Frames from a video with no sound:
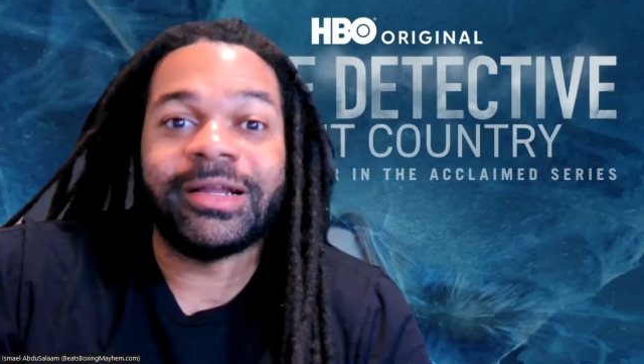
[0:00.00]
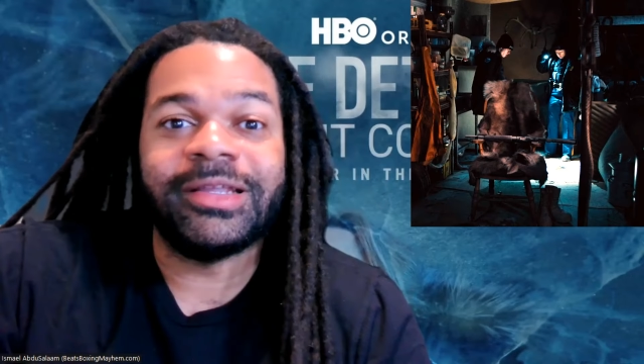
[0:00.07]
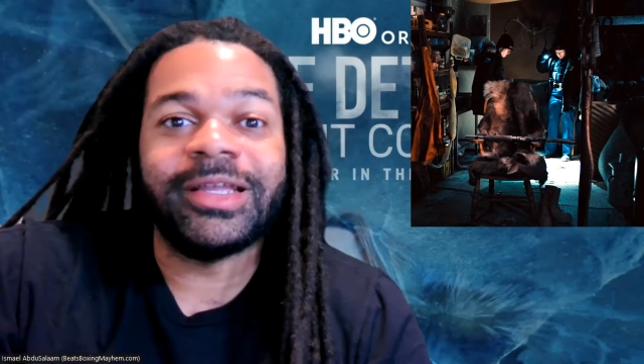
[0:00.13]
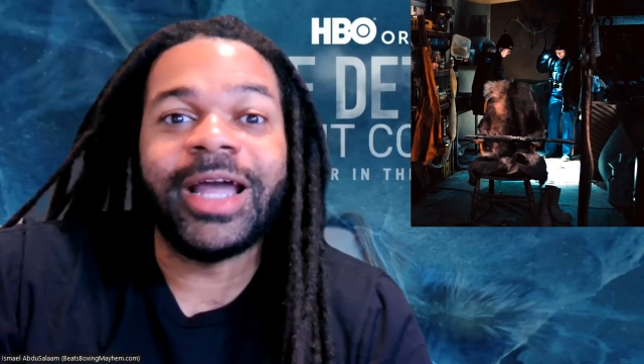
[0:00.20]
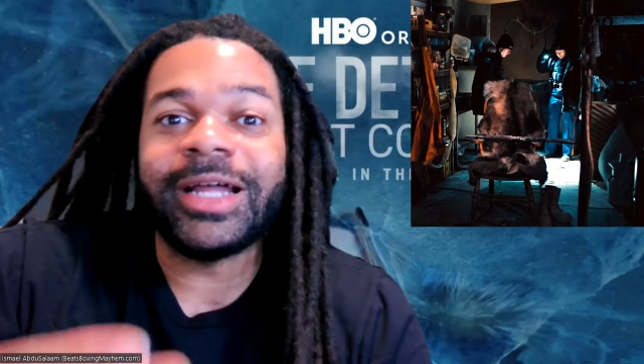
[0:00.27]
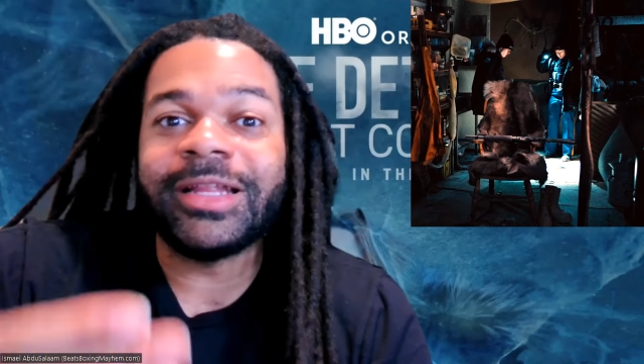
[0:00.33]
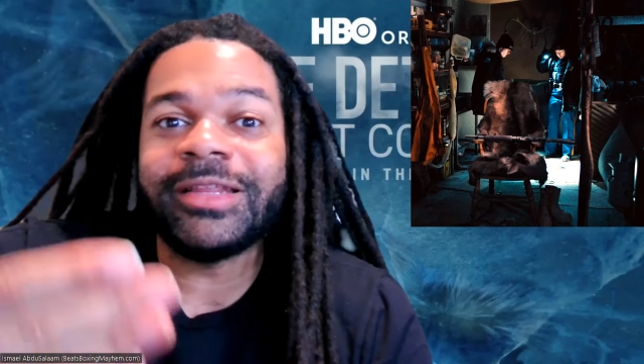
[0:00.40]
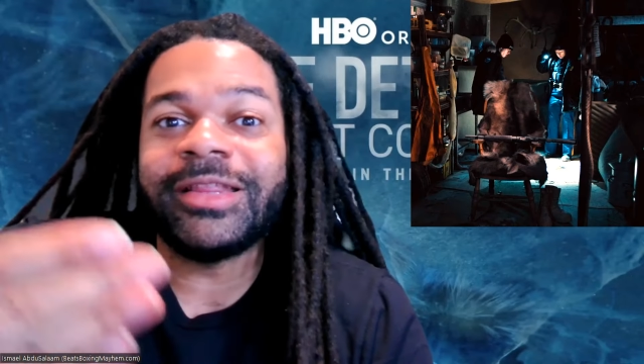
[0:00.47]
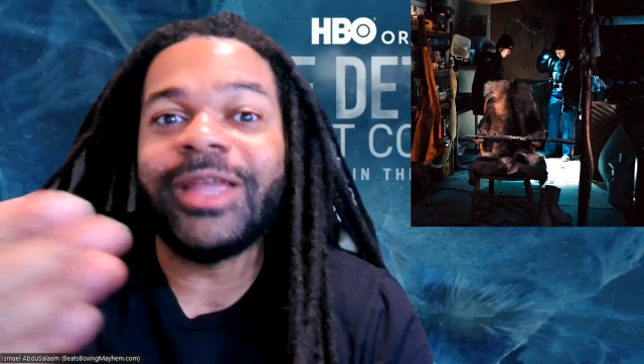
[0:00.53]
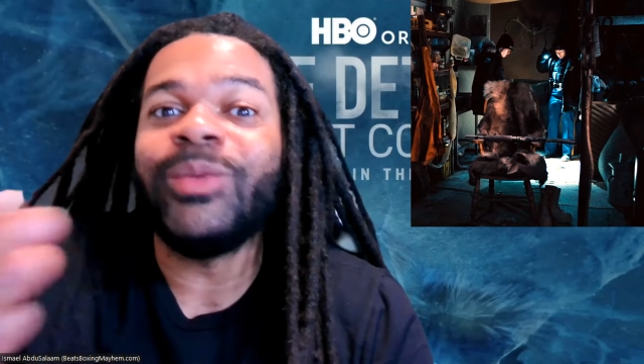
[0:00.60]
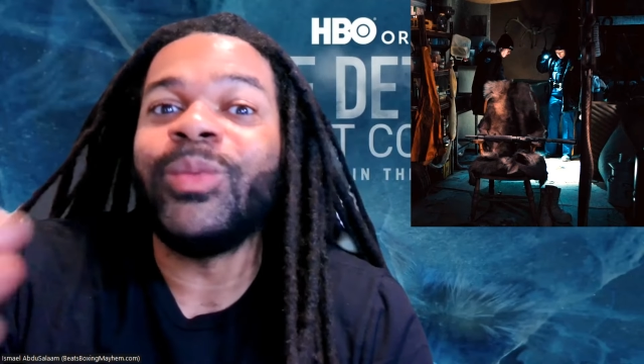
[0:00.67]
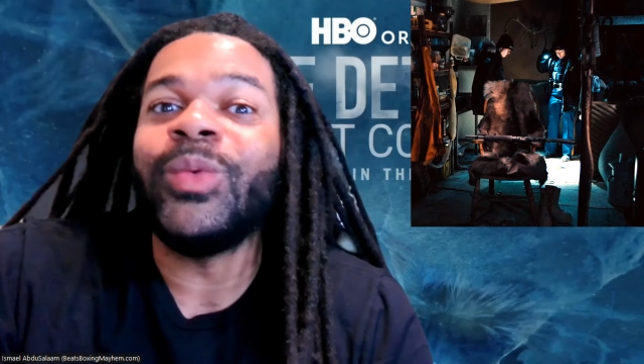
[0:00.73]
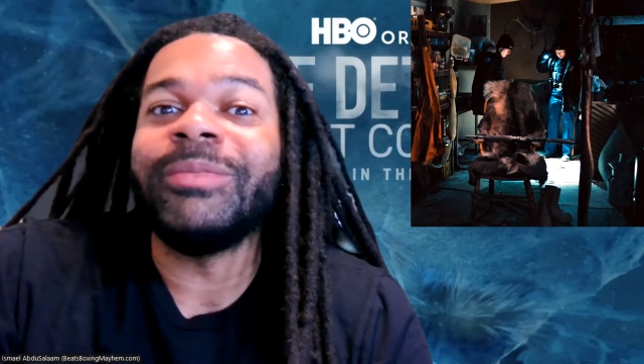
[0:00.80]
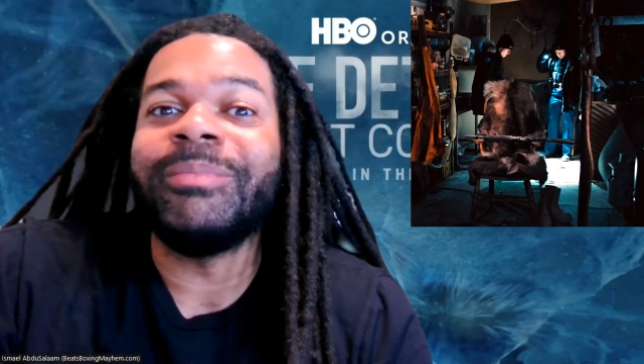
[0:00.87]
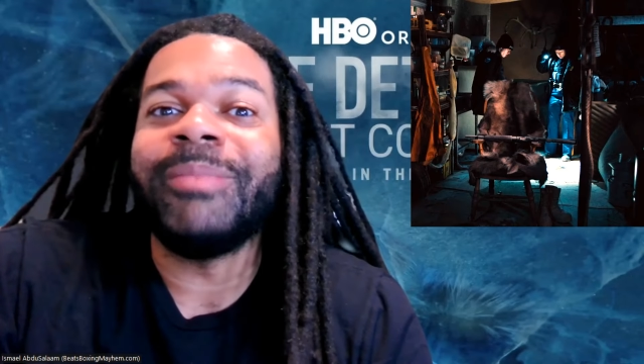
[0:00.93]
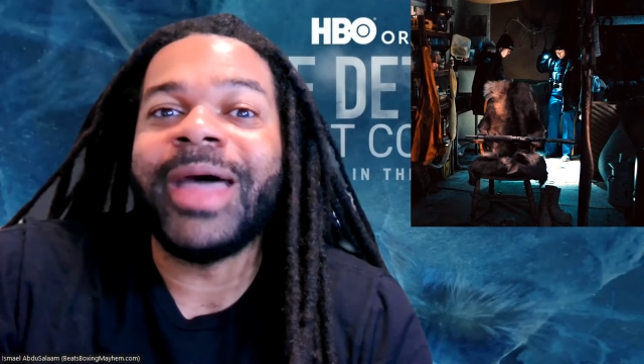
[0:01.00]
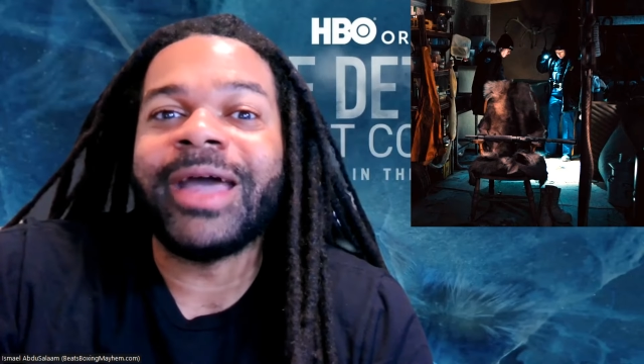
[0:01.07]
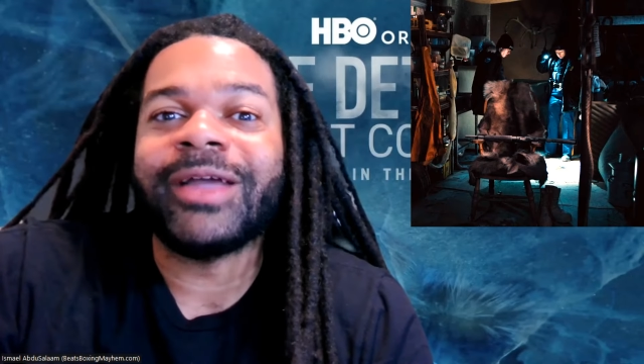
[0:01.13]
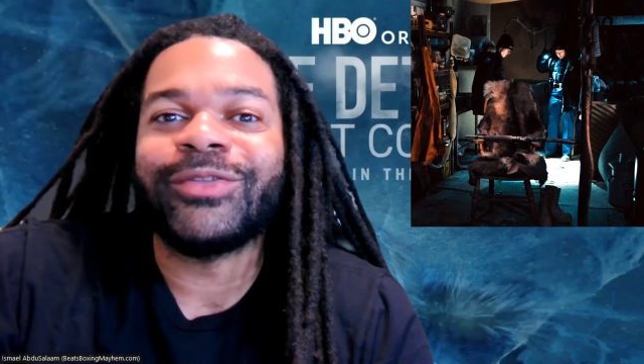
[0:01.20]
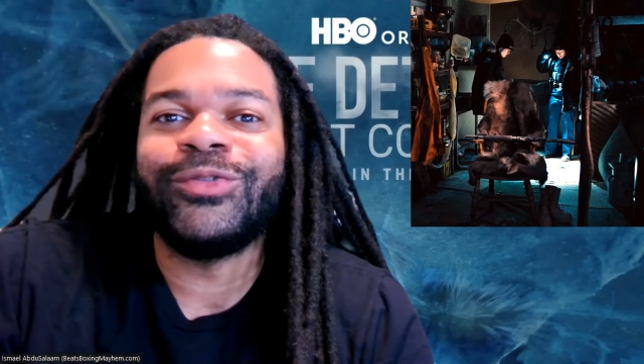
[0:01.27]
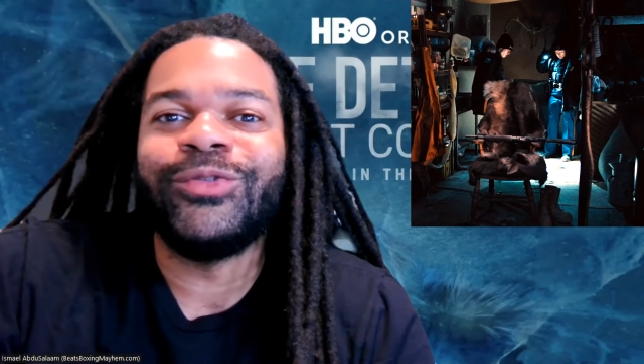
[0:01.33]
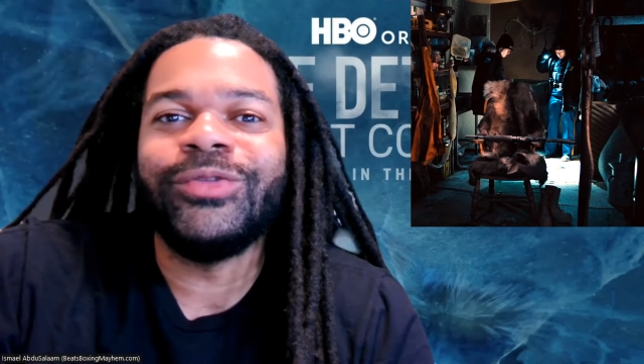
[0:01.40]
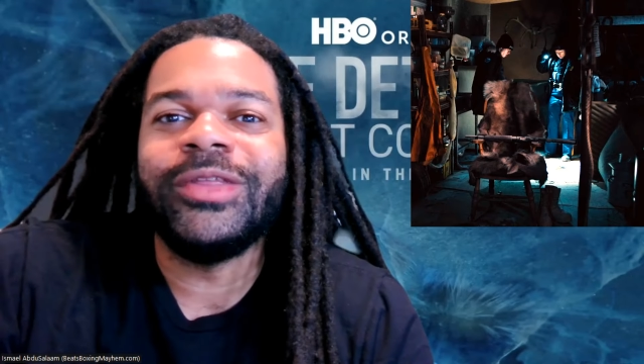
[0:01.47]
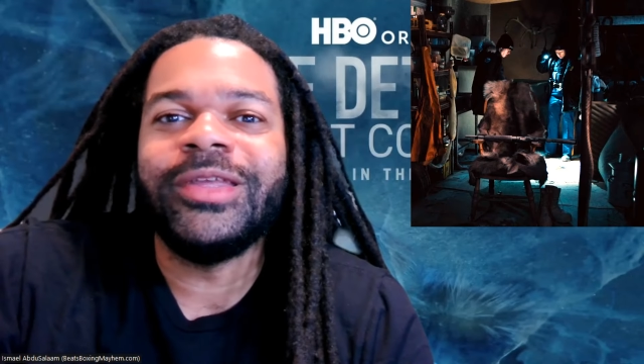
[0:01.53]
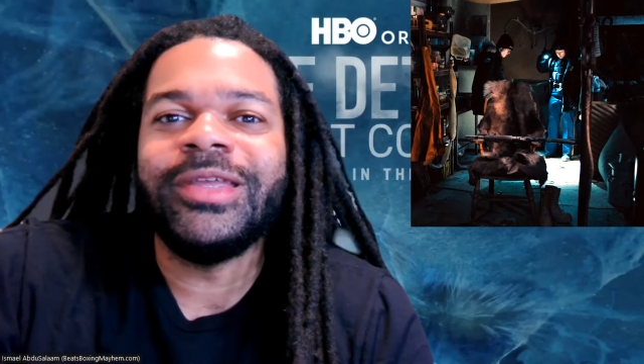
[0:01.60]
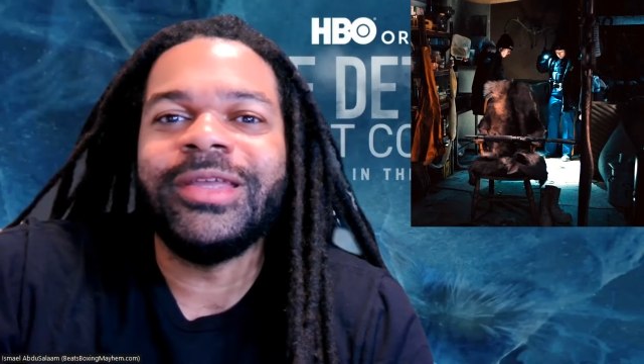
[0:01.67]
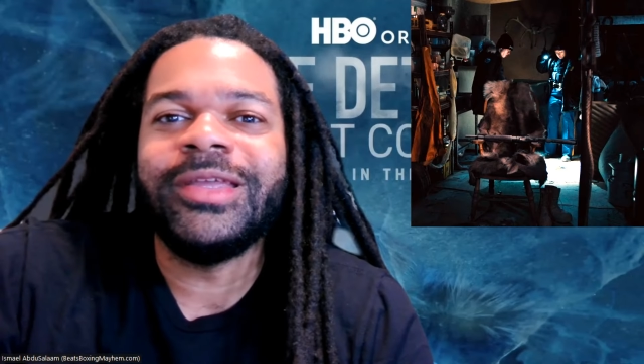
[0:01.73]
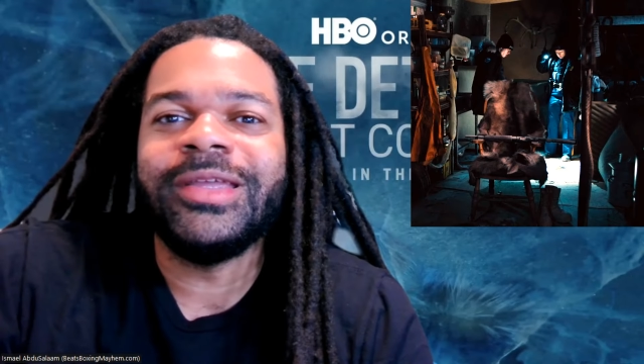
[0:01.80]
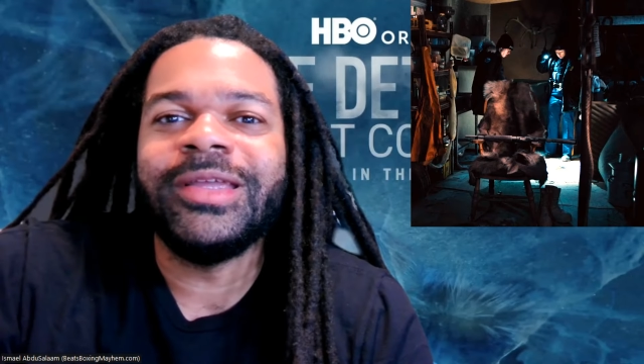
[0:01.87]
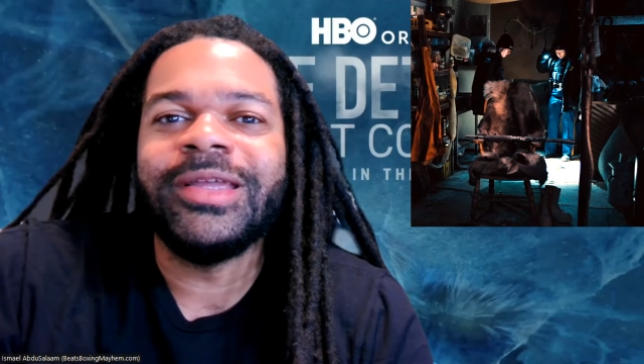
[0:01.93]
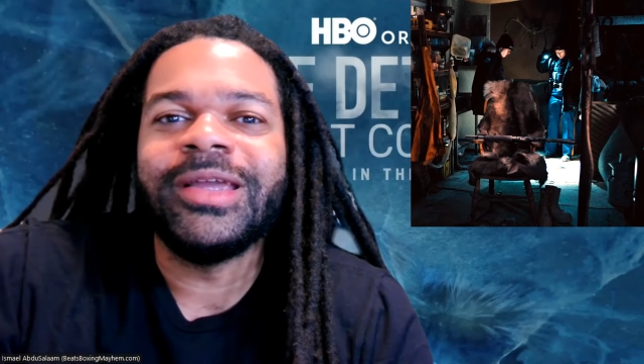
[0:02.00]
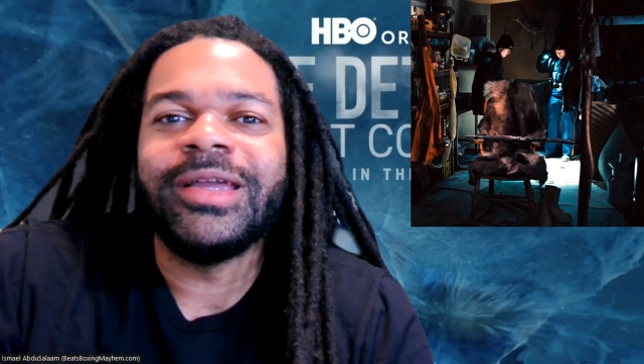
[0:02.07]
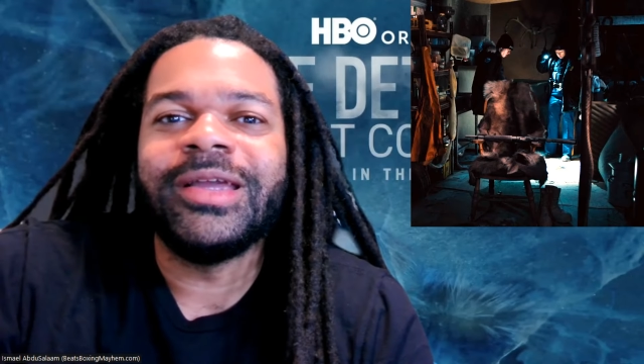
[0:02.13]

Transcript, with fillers: the guy that they went back to the